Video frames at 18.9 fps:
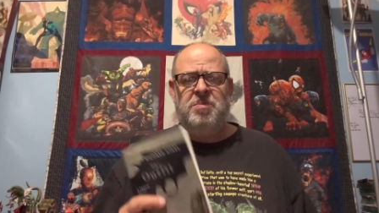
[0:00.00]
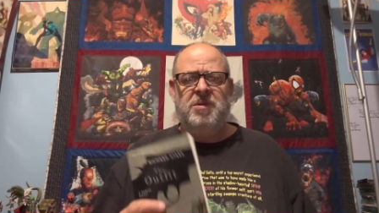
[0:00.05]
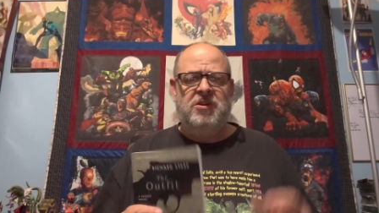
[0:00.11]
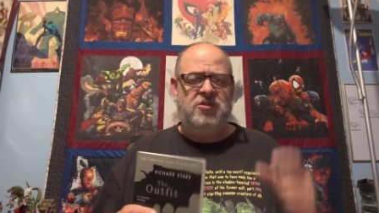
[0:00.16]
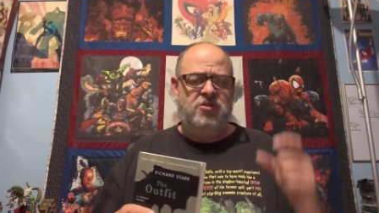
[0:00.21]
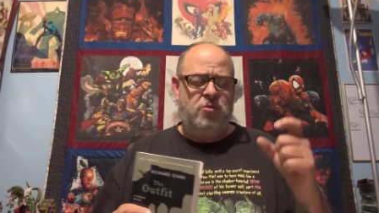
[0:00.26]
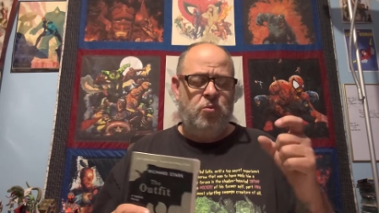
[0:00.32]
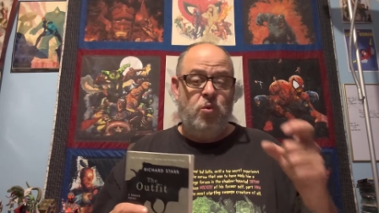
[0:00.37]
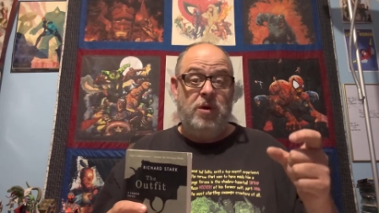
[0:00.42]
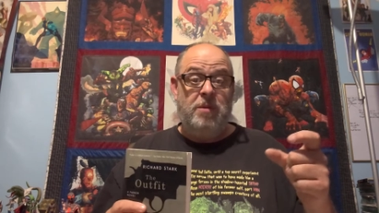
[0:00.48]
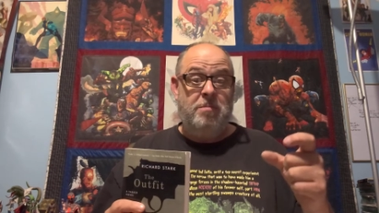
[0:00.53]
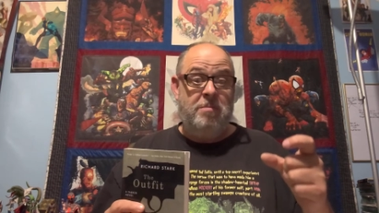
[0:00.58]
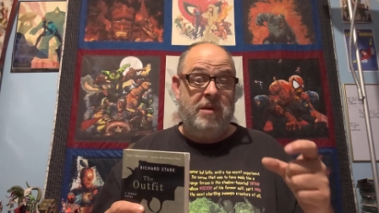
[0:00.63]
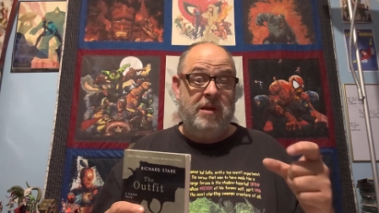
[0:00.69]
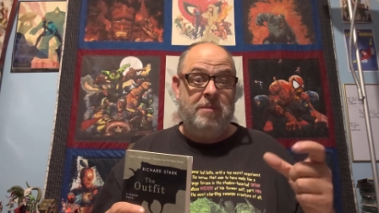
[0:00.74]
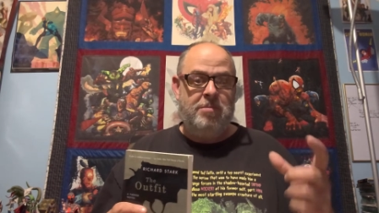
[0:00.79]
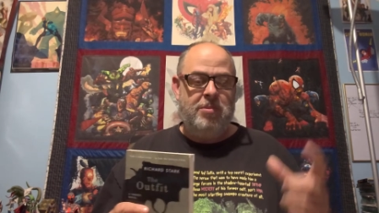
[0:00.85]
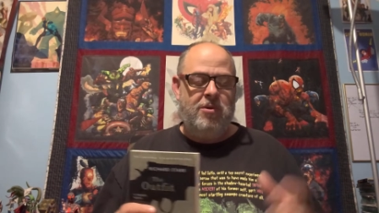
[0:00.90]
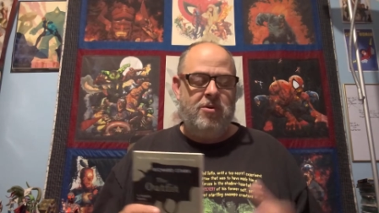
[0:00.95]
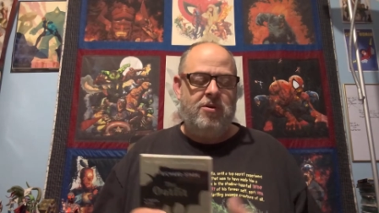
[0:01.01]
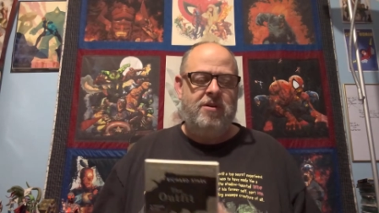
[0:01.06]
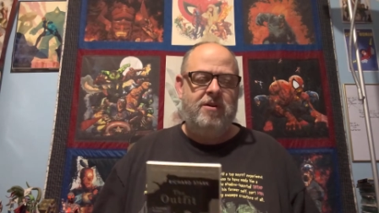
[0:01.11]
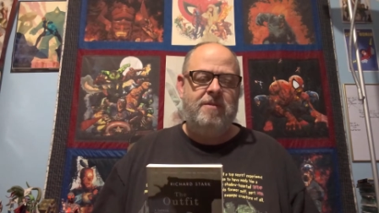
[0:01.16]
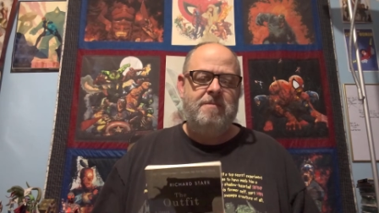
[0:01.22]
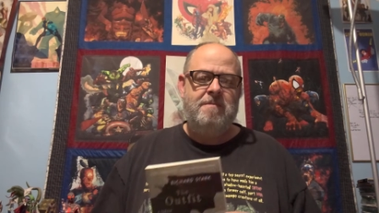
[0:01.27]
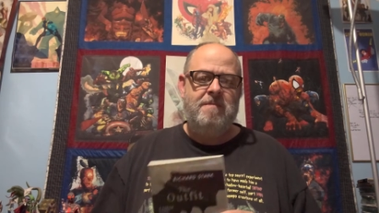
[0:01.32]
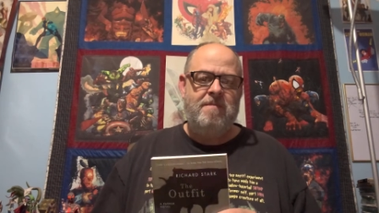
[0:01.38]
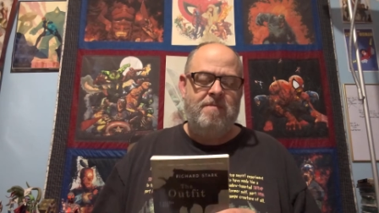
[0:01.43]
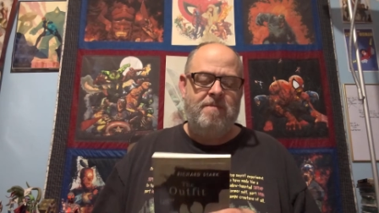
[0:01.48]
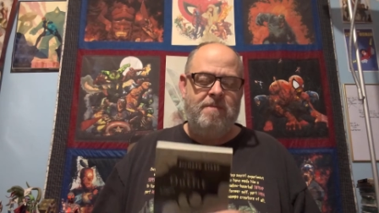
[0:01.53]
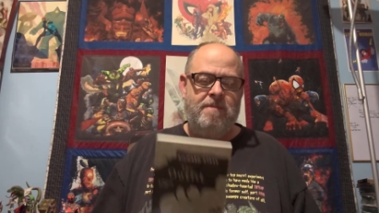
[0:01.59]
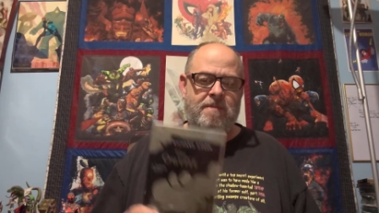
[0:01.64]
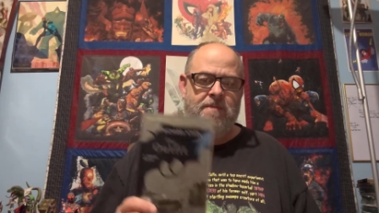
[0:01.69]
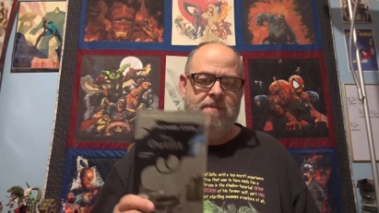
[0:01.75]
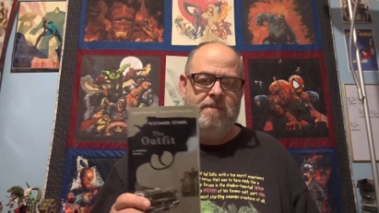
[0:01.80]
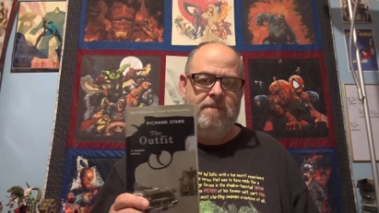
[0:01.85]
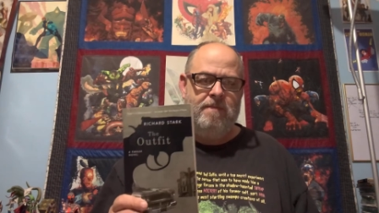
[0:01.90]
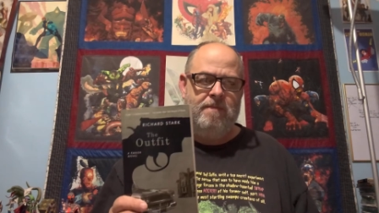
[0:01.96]
been just one big book,
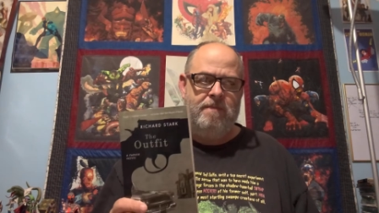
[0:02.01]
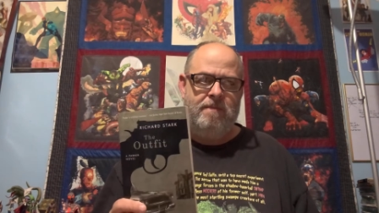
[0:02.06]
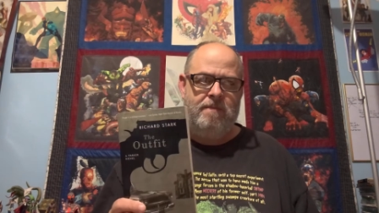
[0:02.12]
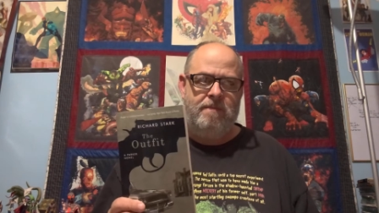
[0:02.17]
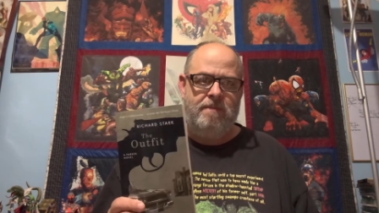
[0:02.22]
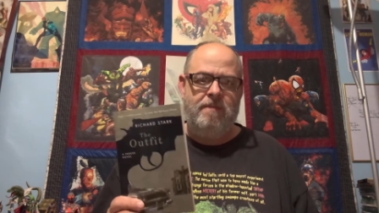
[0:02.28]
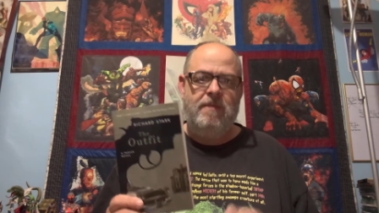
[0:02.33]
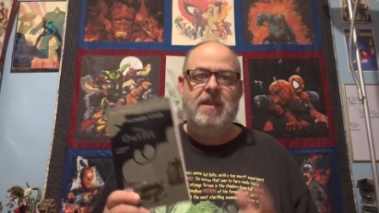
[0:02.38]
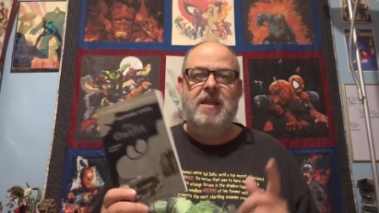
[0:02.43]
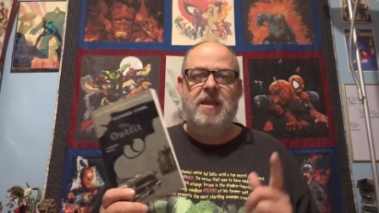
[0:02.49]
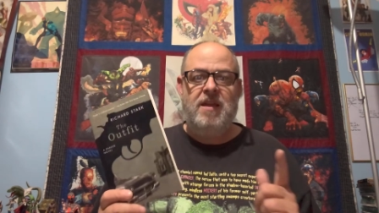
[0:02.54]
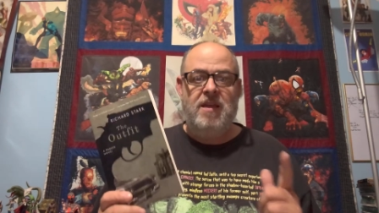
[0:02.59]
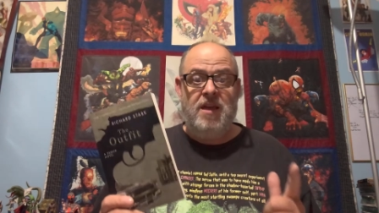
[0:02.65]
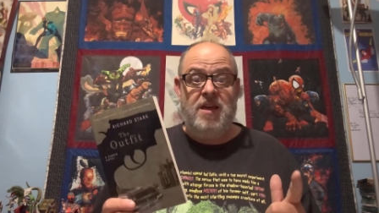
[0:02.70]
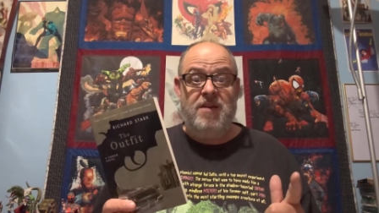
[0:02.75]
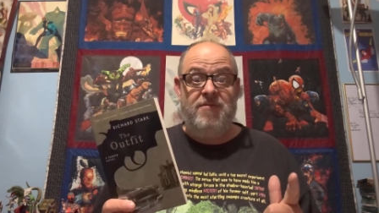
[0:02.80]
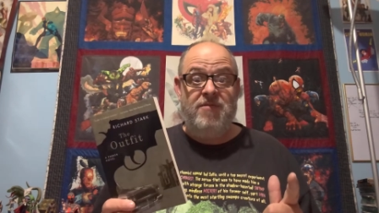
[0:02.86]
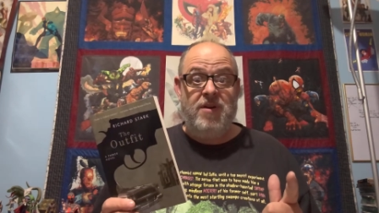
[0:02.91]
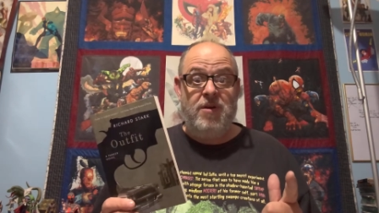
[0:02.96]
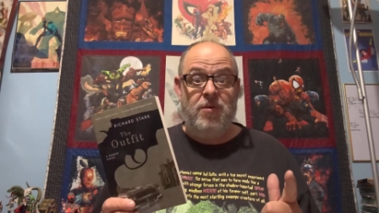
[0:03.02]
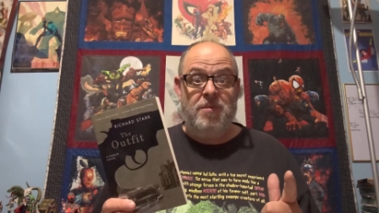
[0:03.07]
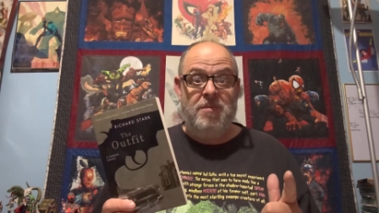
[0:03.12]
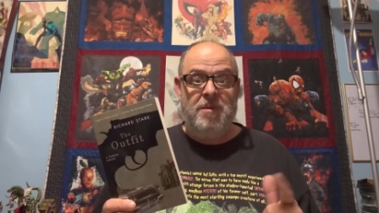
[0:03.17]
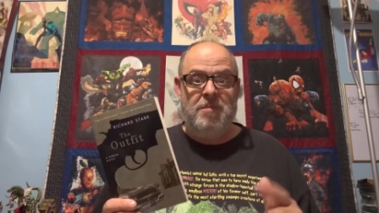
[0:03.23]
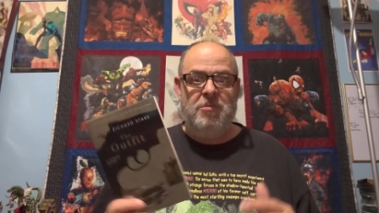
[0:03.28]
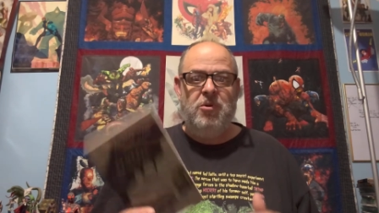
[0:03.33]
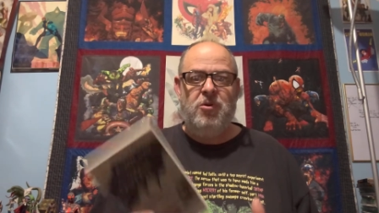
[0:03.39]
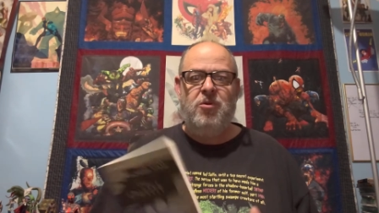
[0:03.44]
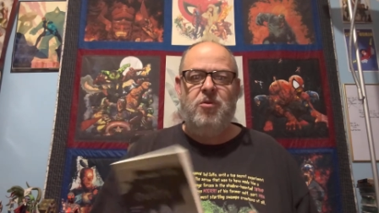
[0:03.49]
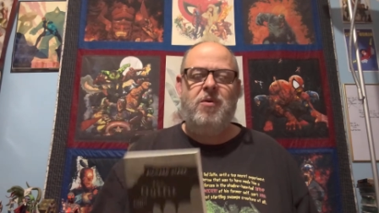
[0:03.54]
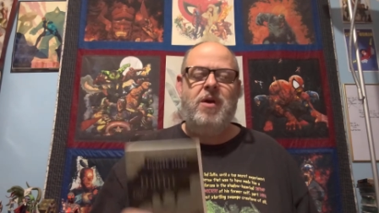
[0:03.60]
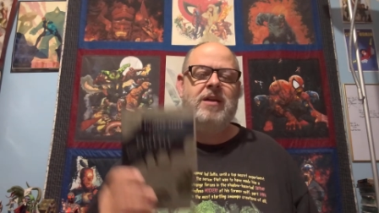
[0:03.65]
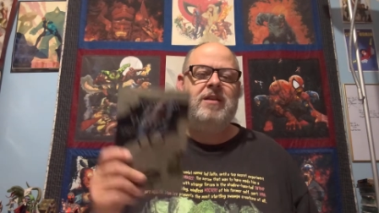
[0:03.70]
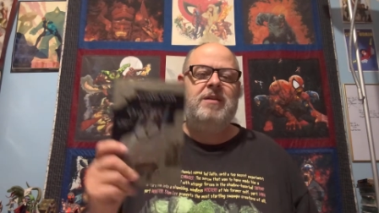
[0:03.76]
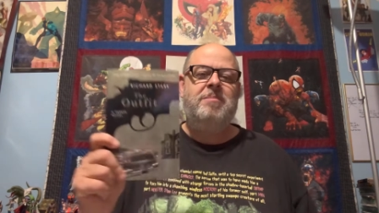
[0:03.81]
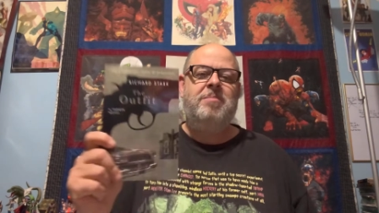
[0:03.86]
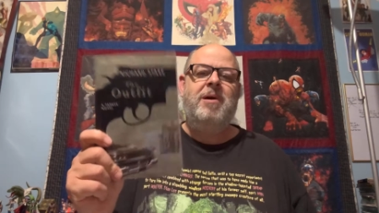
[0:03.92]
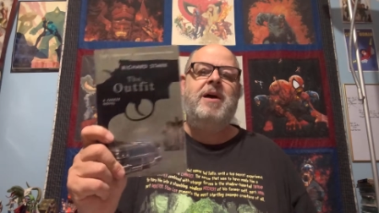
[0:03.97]
if I remember
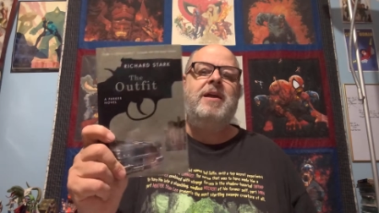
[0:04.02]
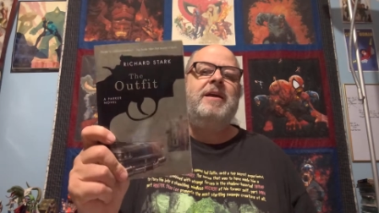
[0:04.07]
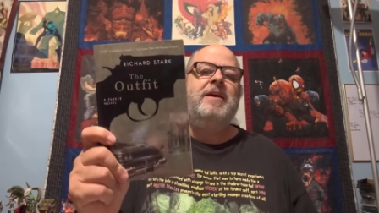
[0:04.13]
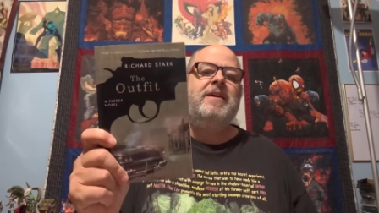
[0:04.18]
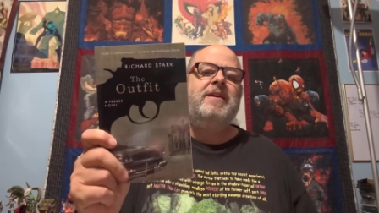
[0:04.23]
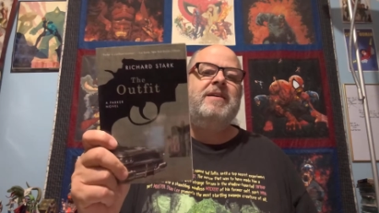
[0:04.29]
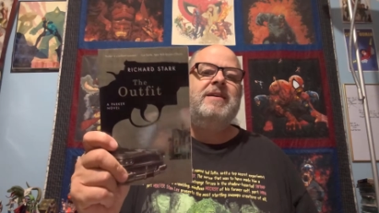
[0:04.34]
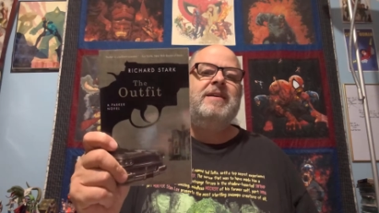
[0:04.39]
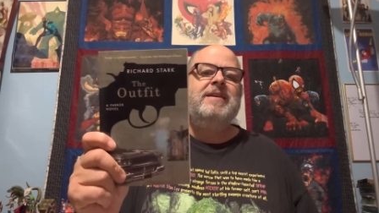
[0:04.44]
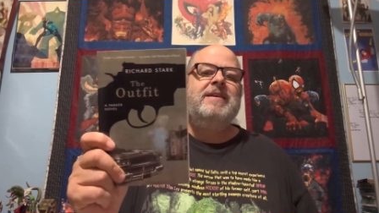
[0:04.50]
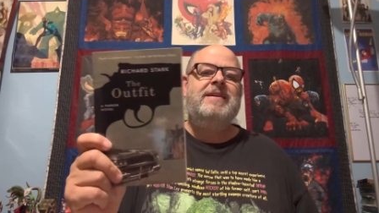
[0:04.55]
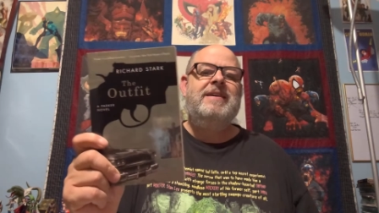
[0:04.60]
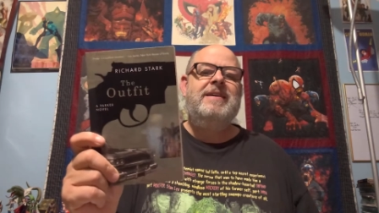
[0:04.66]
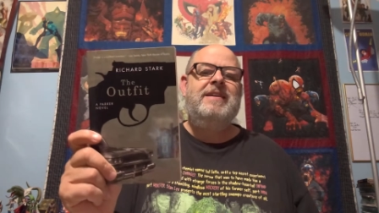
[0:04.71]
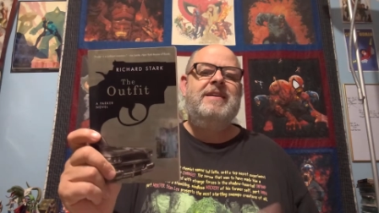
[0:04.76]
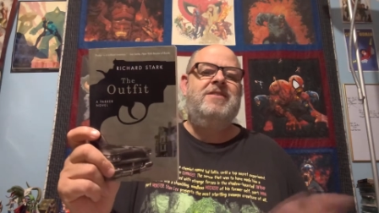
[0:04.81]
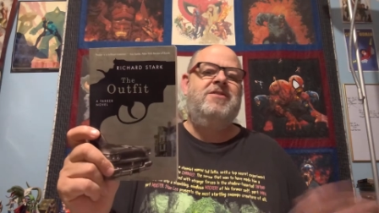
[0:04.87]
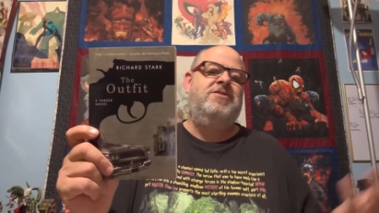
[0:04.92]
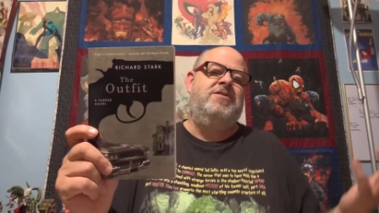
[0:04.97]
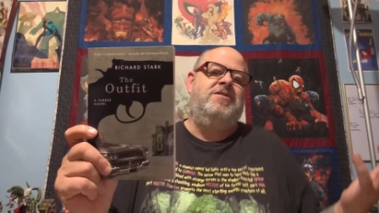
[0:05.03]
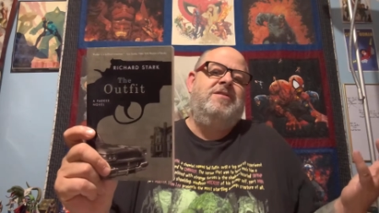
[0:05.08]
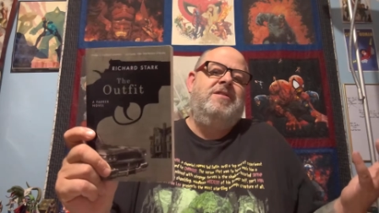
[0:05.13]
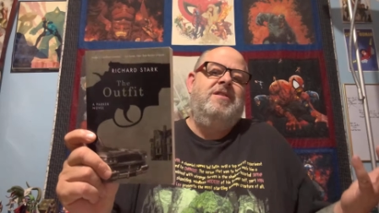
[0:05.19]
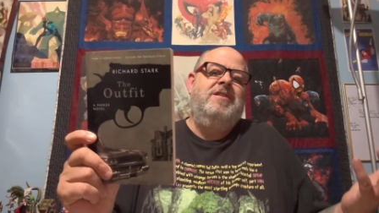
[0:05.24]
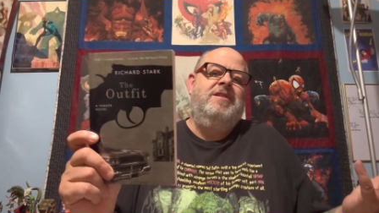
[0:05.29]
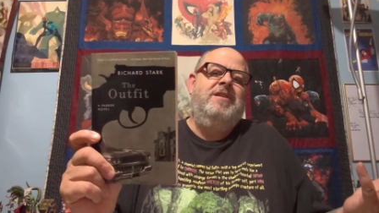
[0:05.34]
correctly. But it is.